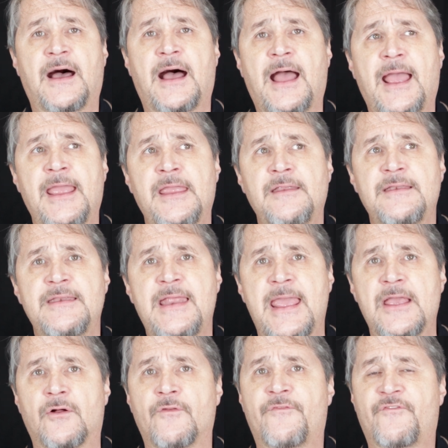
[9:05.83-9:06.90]
I
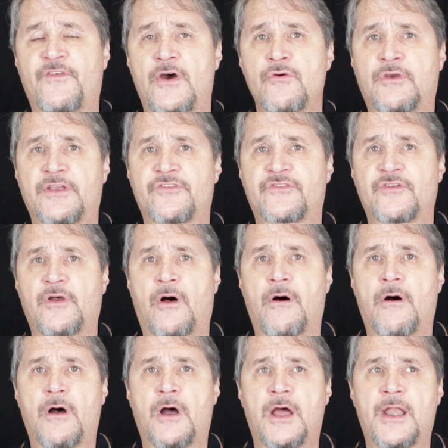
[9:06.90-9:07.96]
nailed focus
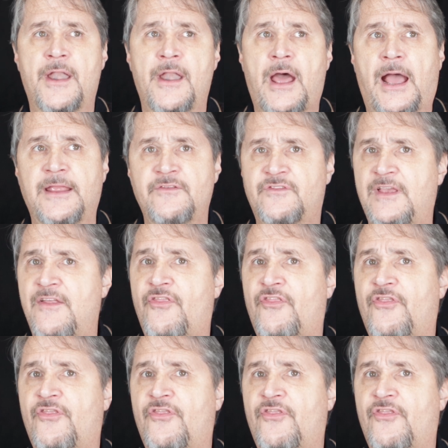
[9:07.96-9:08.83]
on, I'd say